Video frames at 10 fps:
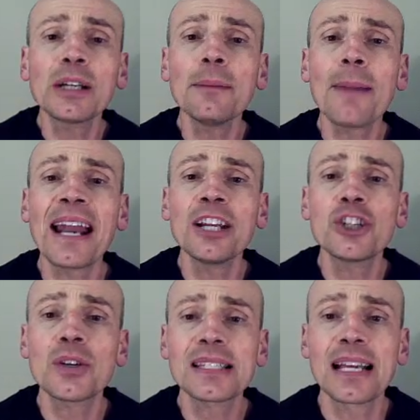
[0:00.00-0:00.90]
can
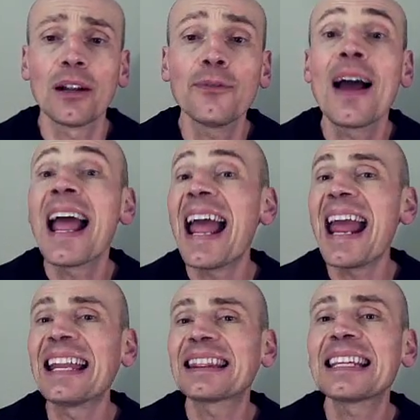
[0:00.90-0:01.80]
manage yourself
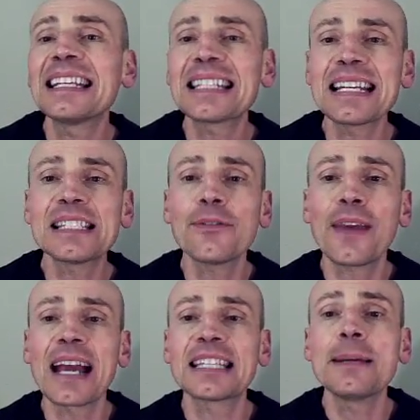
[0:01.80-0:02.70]
and the intensive
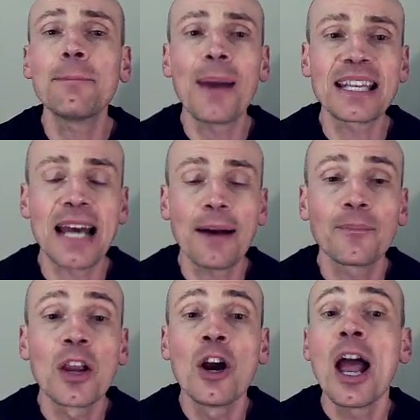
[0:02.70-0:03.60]
care team better,
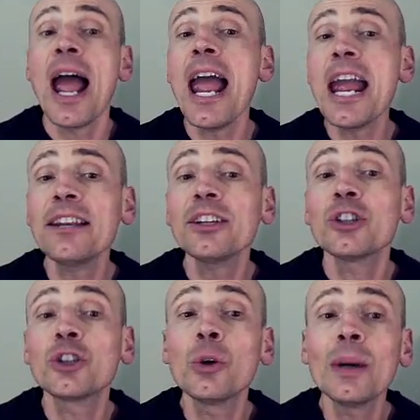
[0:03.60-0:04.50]
and
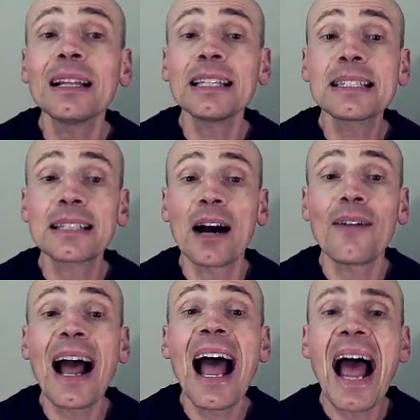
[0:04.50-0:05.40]
you will
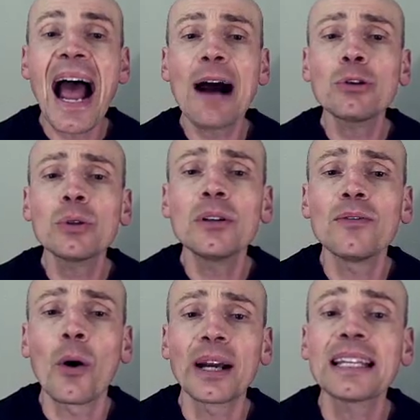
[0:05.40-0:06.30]
discover how to
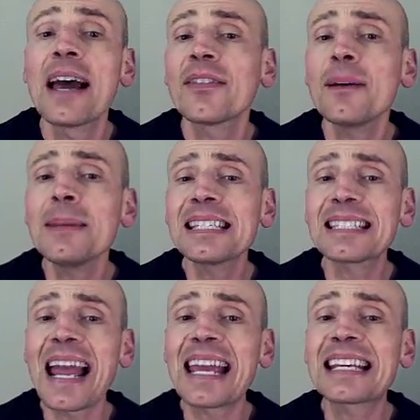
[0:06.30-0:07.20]
avoid the
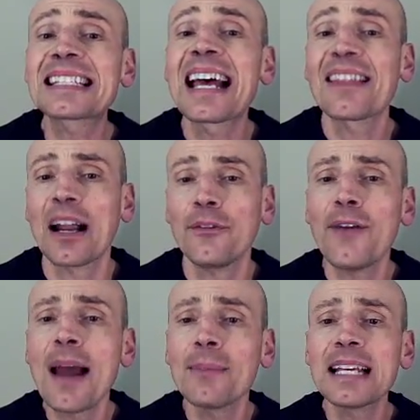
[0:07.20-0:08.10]
mistakes that
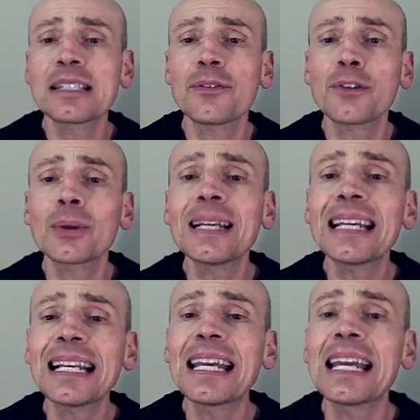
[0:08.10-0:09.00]
families of
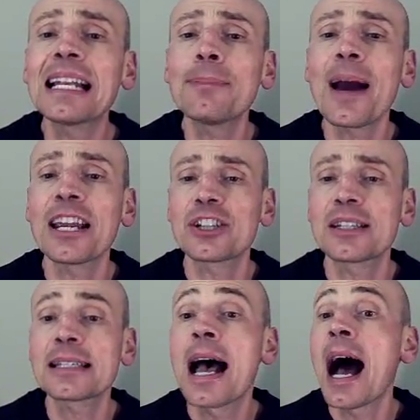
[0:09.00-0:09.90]
critically ill
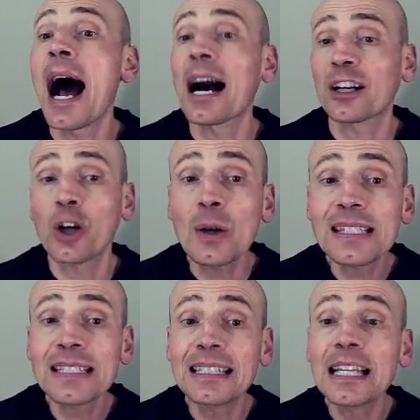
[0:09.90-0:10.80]
patients are
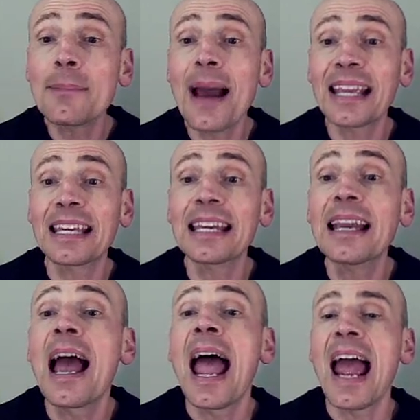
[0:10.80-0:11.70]
constantly making
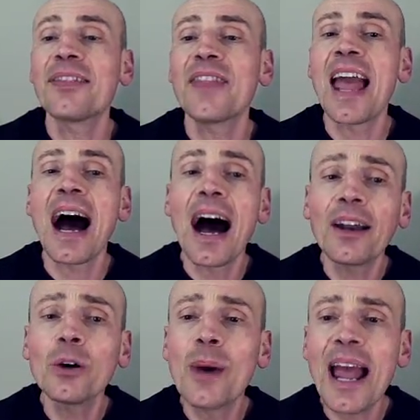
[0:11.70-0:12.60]
and they are
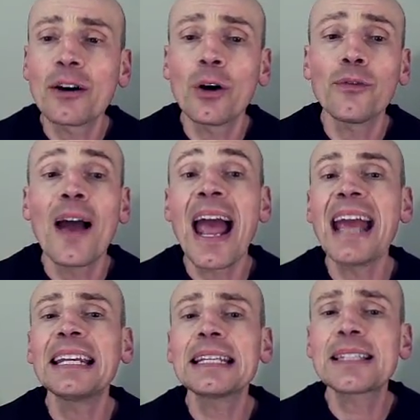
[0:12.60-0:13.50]
unaware of,
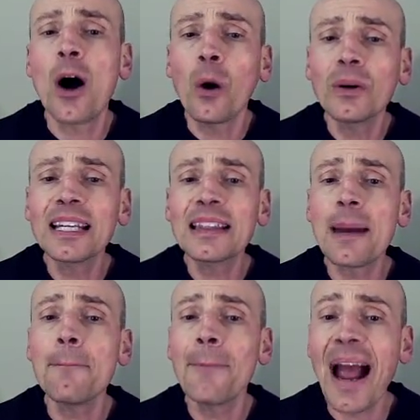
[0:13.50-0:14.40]
and it's holding
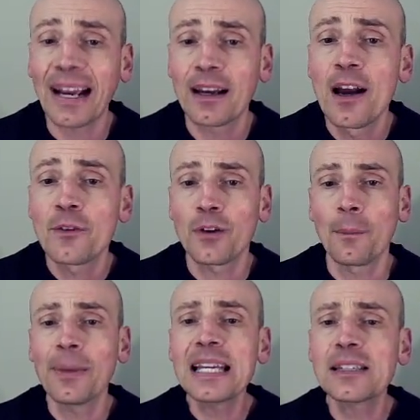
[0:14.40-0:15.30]
them back
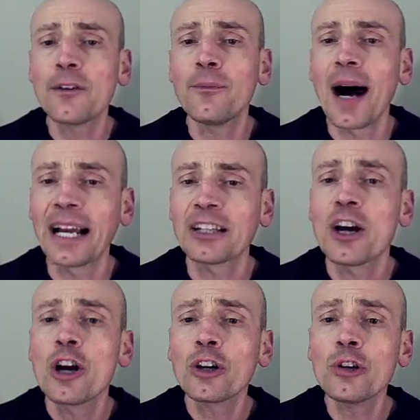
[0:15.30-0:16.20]
from peace of mind,
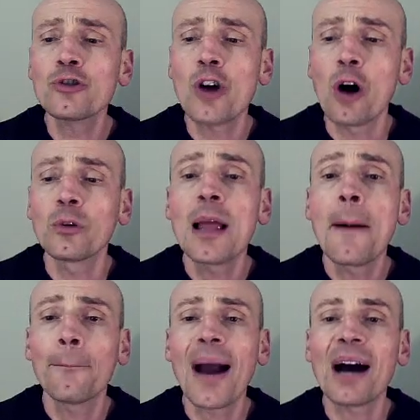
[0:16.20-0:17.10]
control,
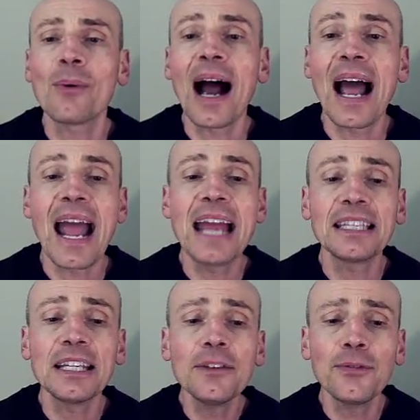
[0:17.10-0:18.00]
power
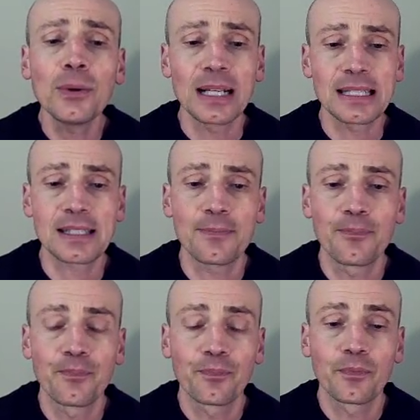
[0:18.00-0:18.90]
and influence.
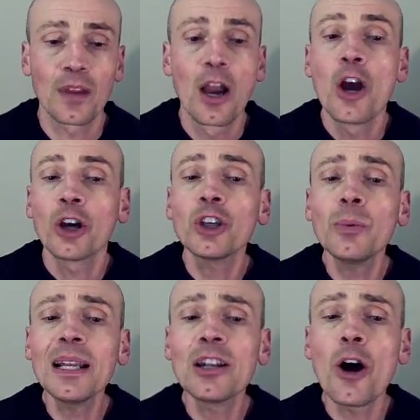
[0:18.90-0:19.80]
You
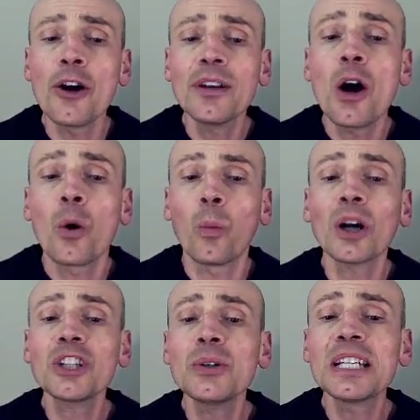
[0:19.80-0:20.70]
will learn
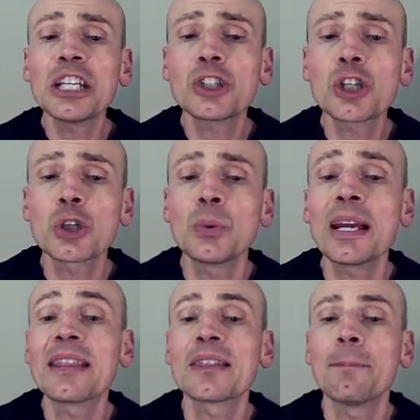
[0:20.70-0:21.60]
what you need to do
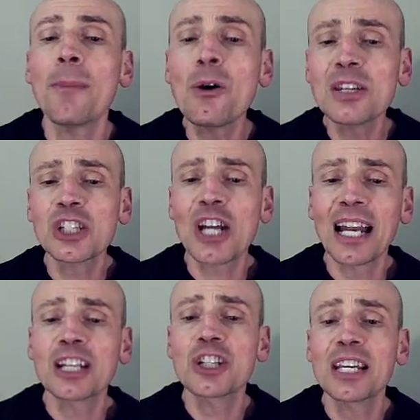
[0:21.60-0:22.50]
in the most
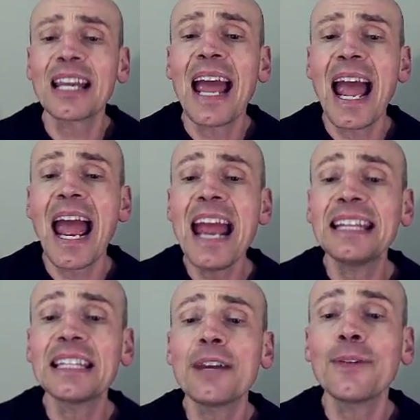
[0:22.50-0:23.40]
challenging
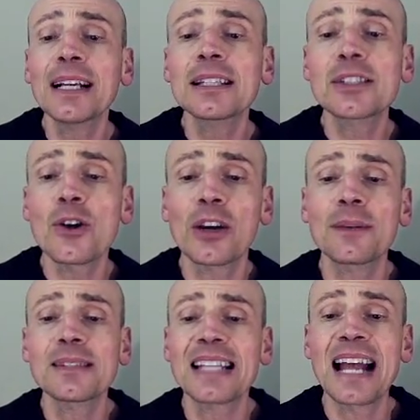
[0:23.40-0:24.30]
and difficult
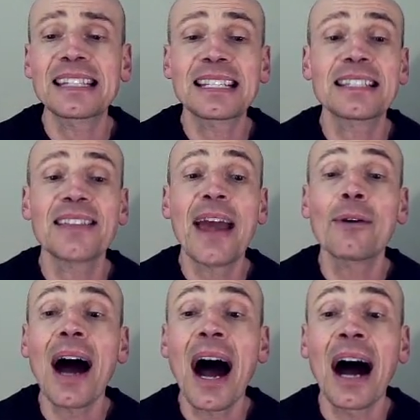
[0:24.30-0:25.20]
circumstances there
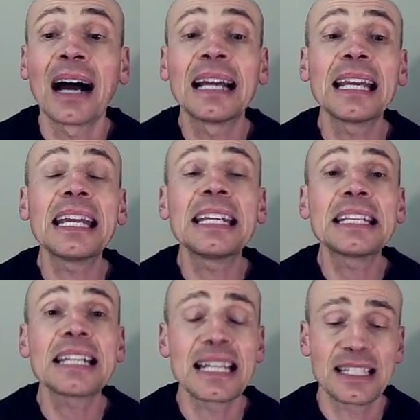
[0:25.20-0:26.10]
are in
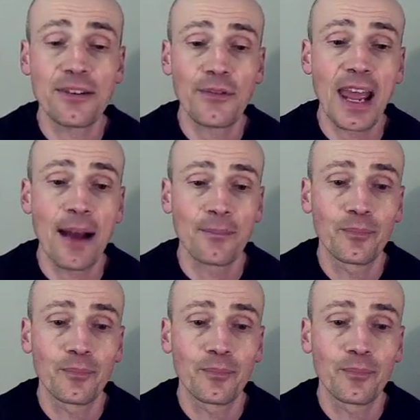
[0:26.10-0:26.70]
intensive care.